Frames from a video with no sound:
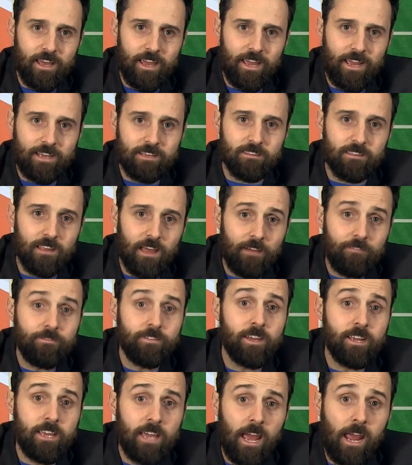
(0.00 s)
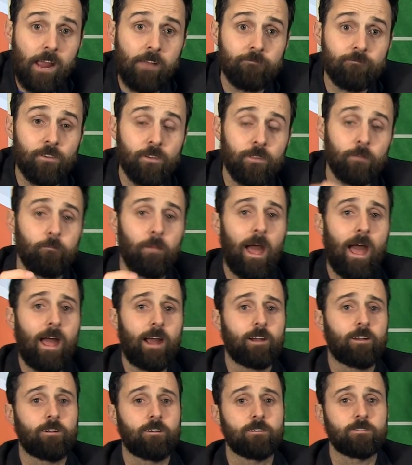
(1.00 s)
Lang left the game for the
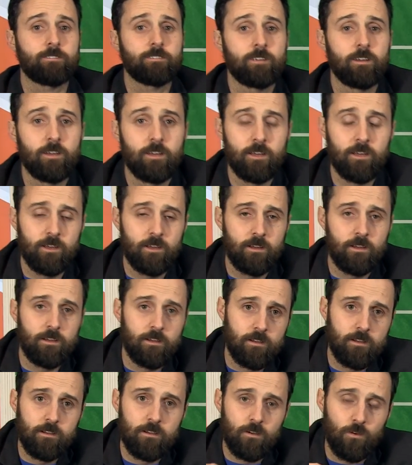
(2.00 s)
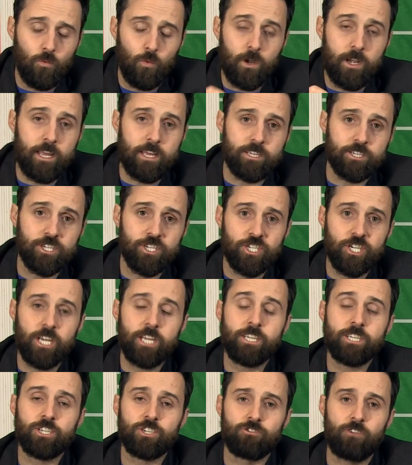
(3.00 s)
Packers when his
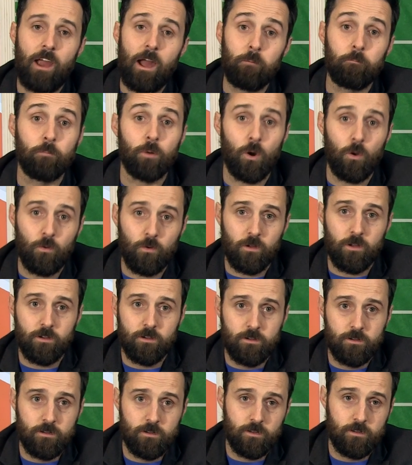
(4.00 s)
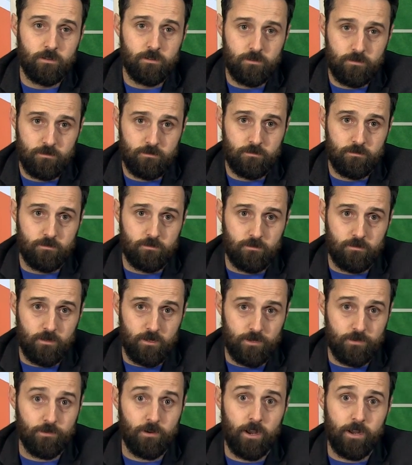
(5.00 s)
chin strap broke.
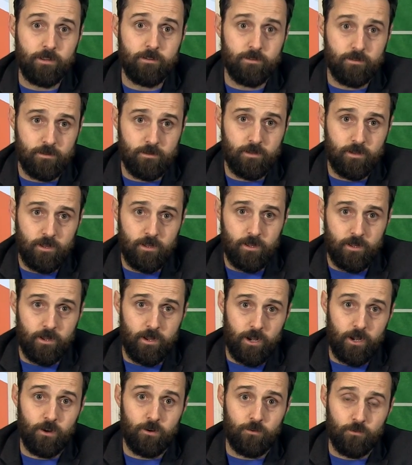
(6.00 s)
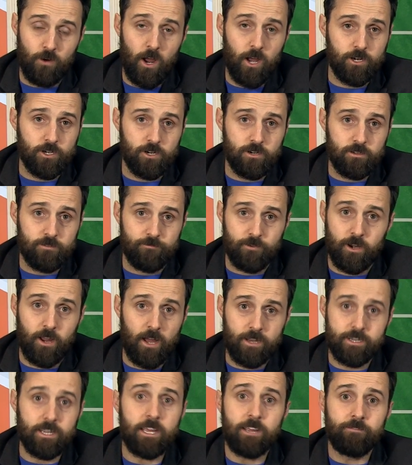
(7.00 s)
That's right. Aaron Rodgers
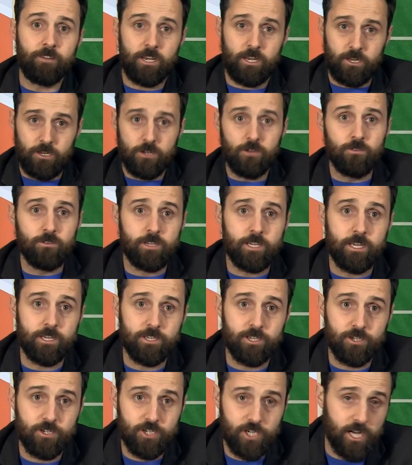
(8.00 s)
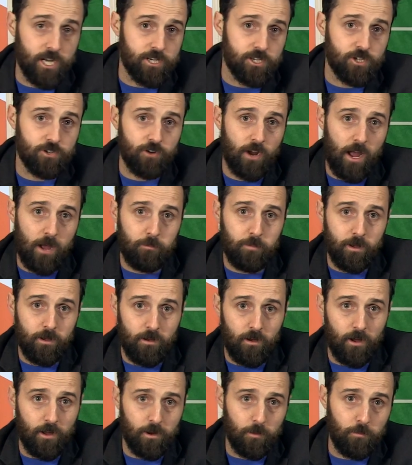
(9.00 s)
forgot to even use his chin strap
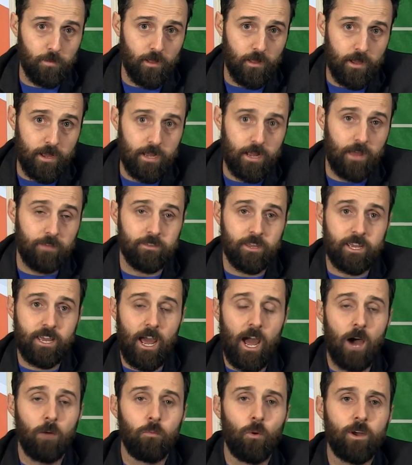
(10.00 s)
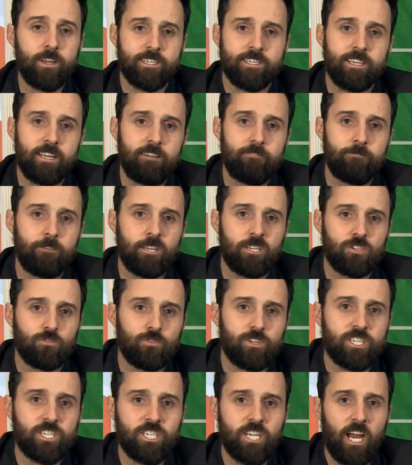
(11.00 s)
on a play, and the Cowboys defense
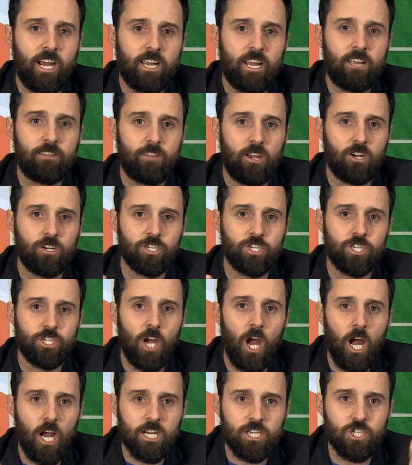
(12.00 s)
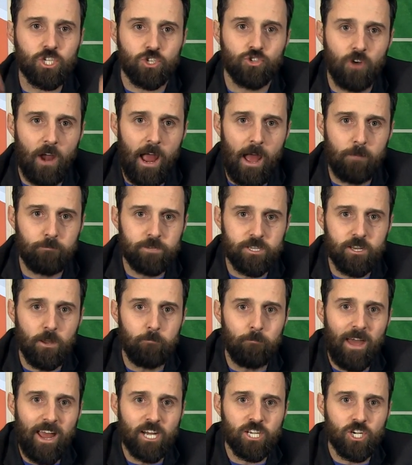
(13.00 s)
was checking their jock straps to
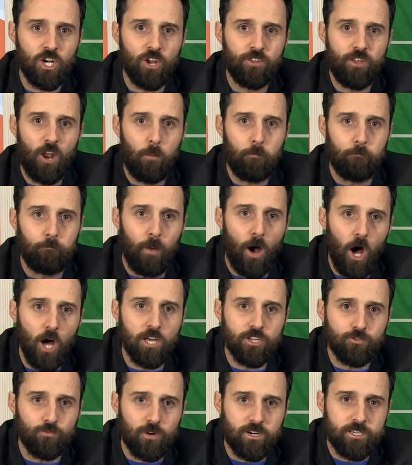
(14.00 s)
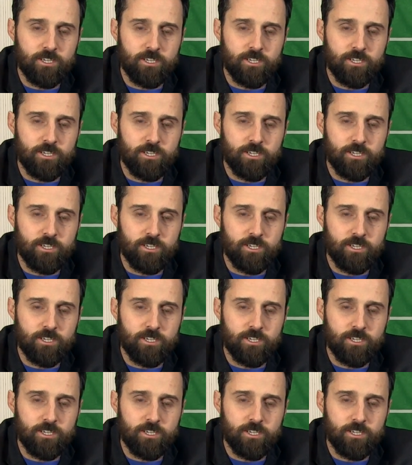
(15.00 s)
make sure their balls were